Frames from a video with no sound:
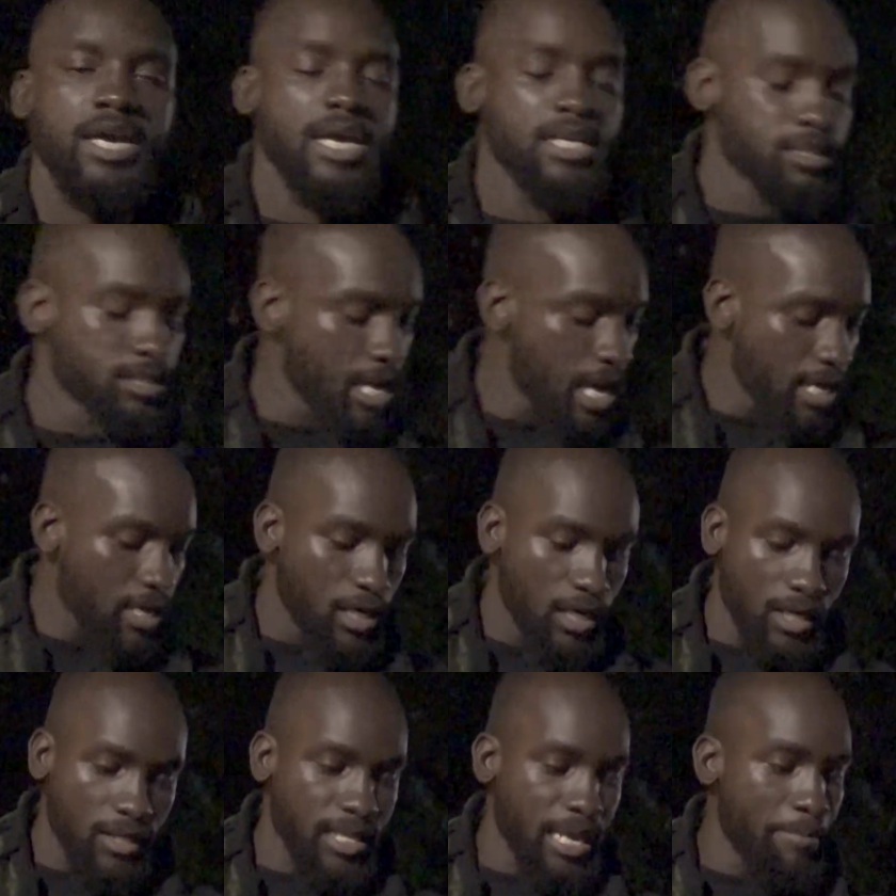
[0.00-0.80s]
It's not
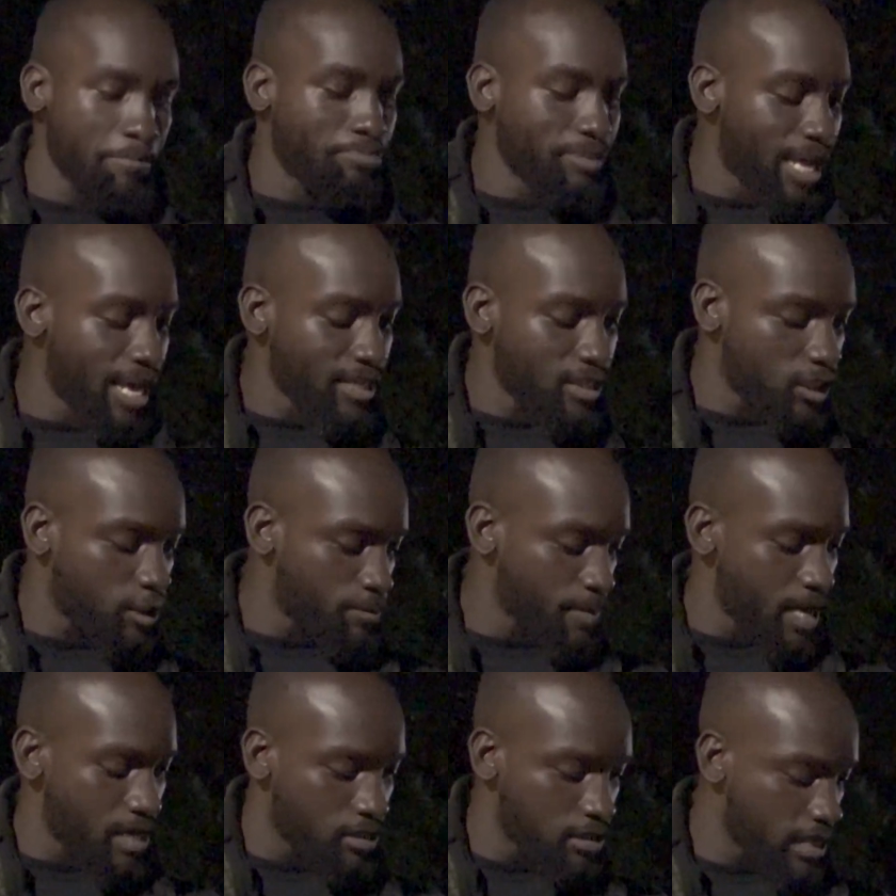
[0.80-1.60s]
good that blacks,
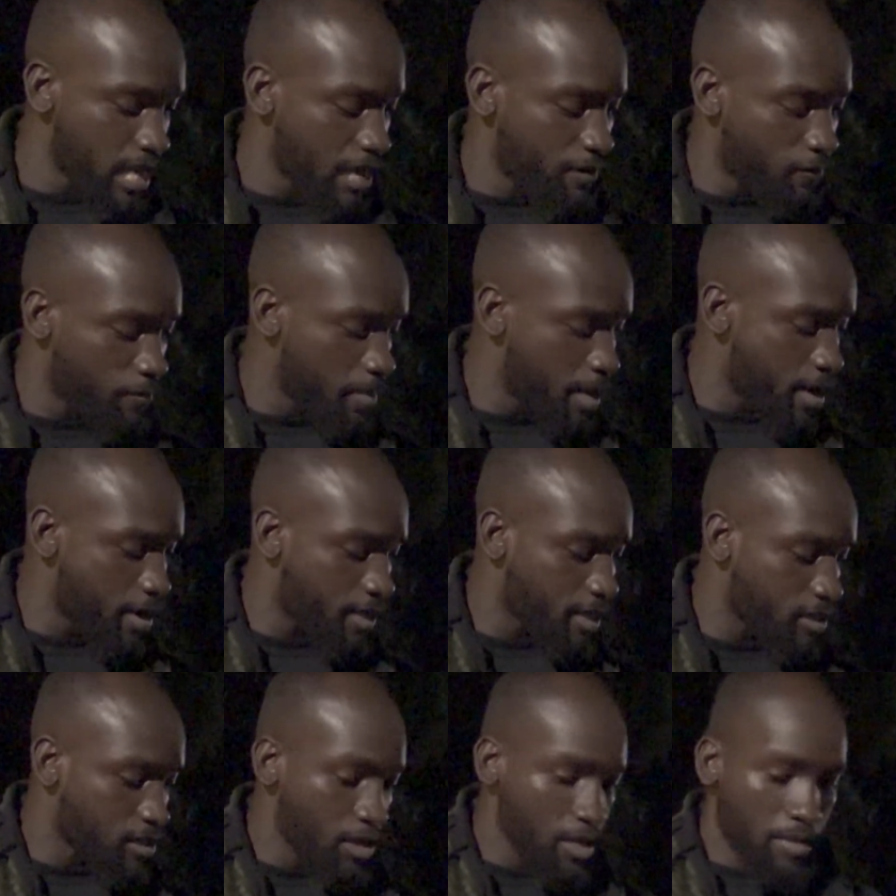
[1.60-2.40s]
Hispanics, and Native
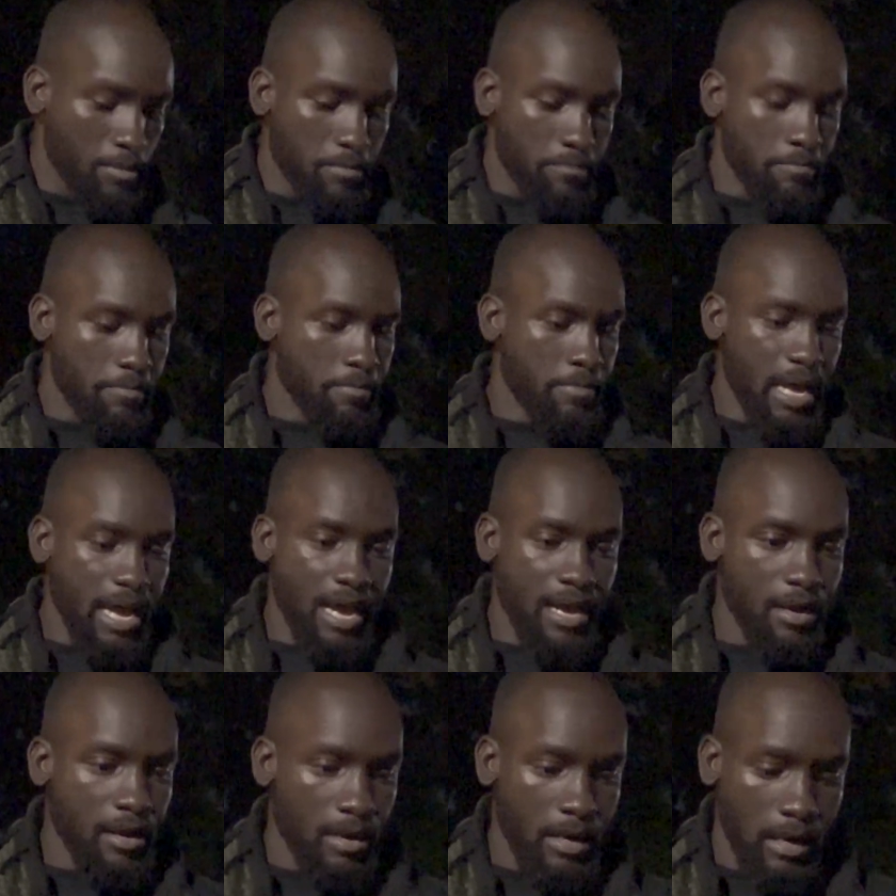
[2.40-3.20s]
Americans uh,
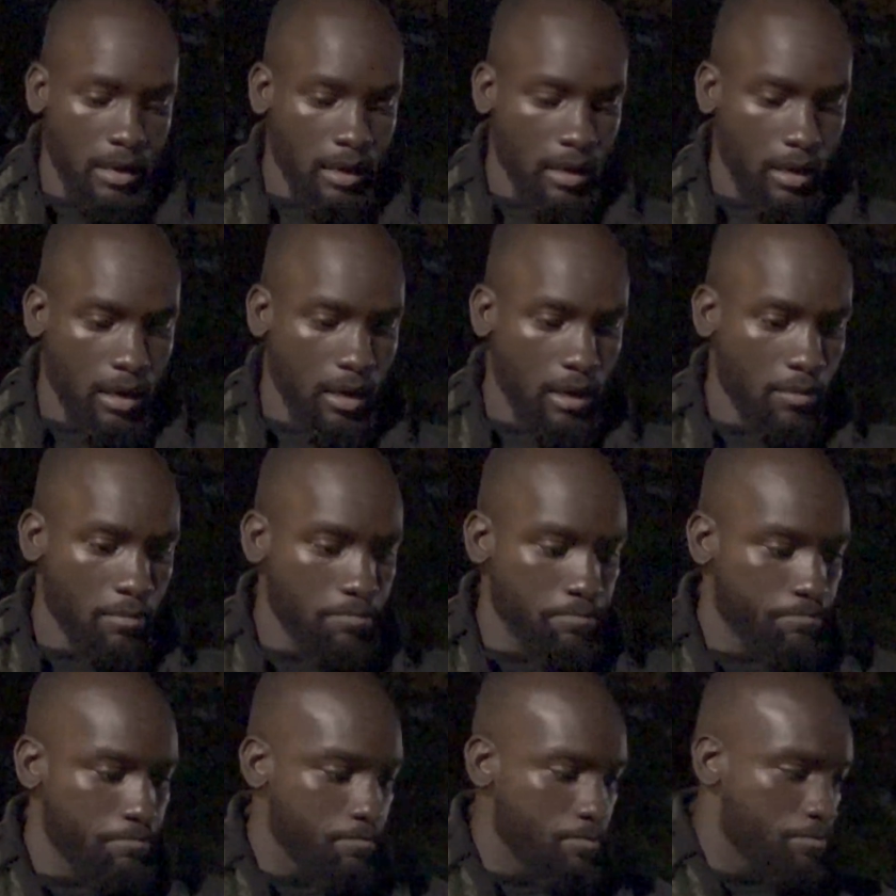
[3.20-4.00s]
uh, uh,
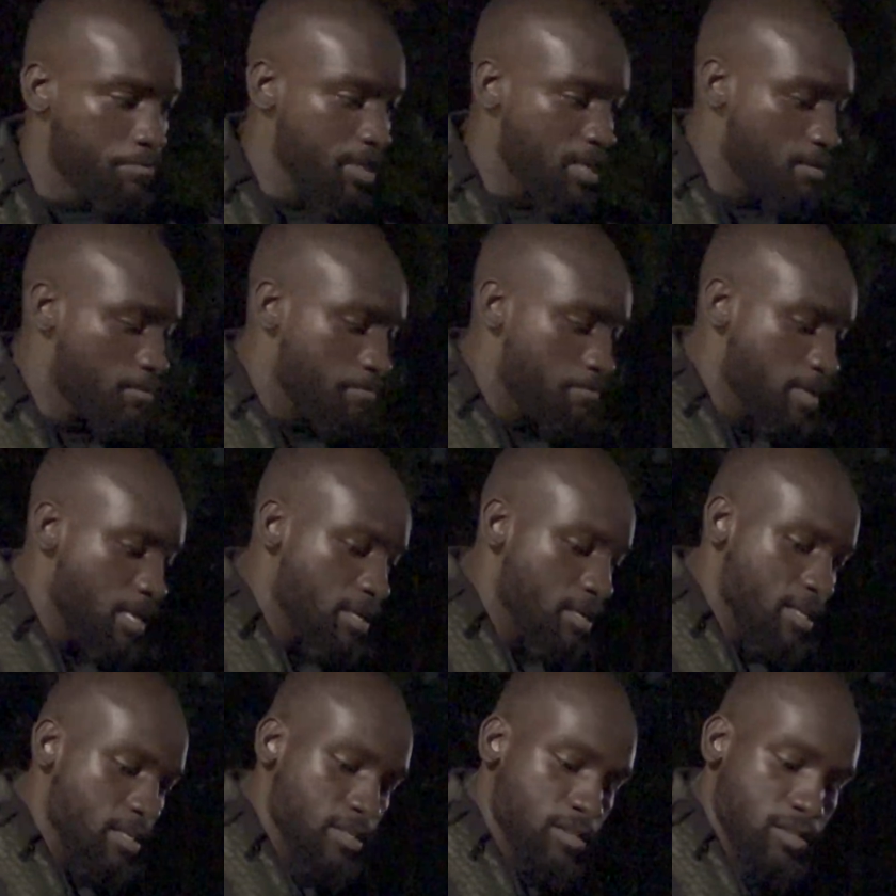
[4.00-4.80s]
be
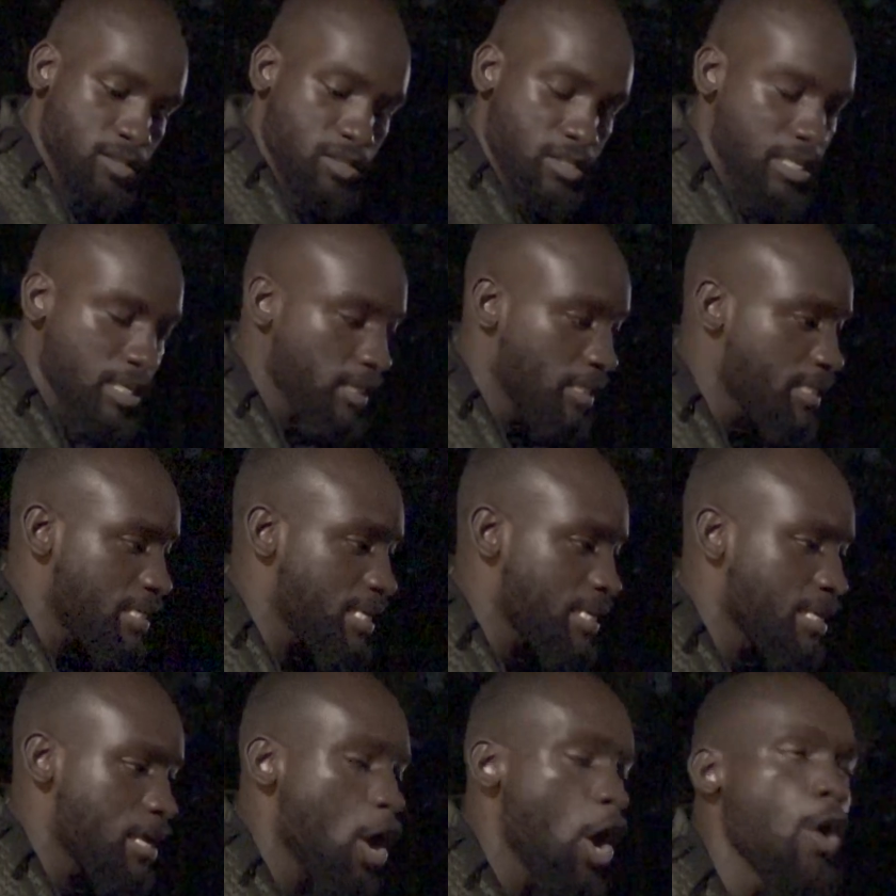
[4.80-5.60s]
dealing
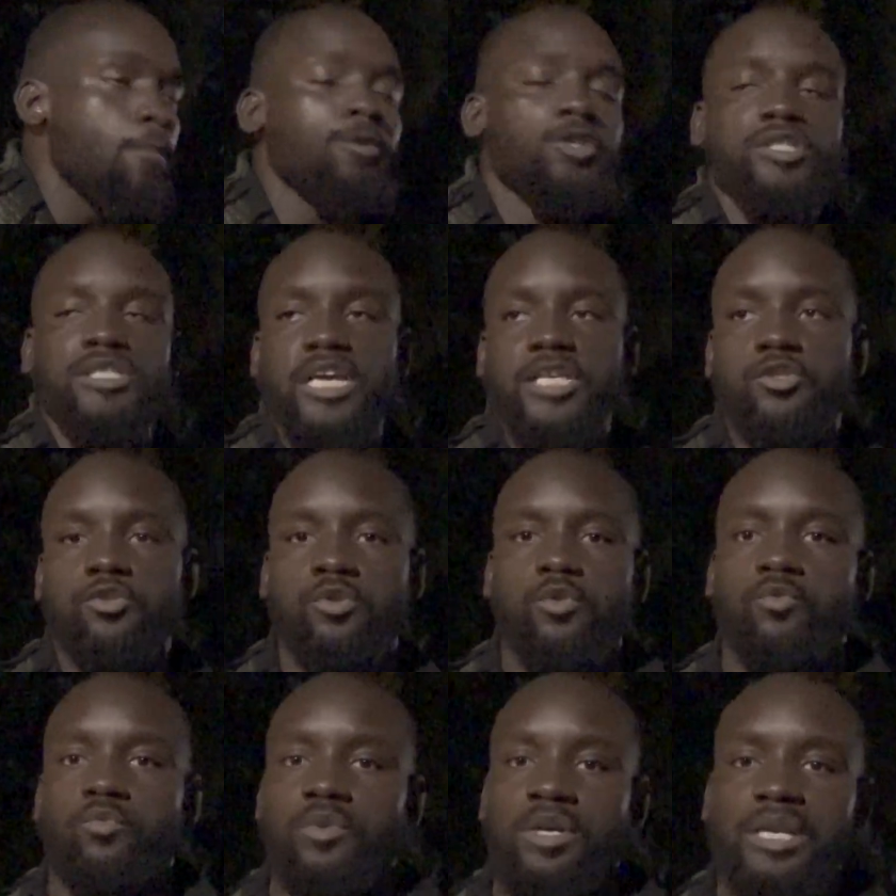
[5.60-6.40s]
in
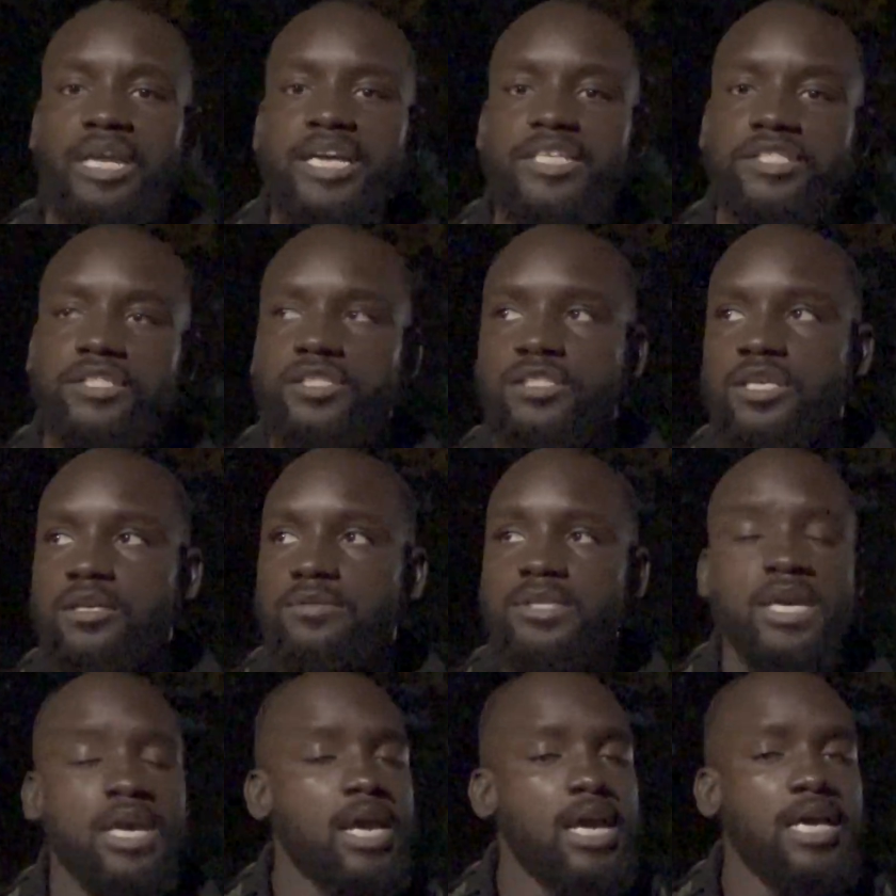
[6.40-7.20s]
homosexual relationships.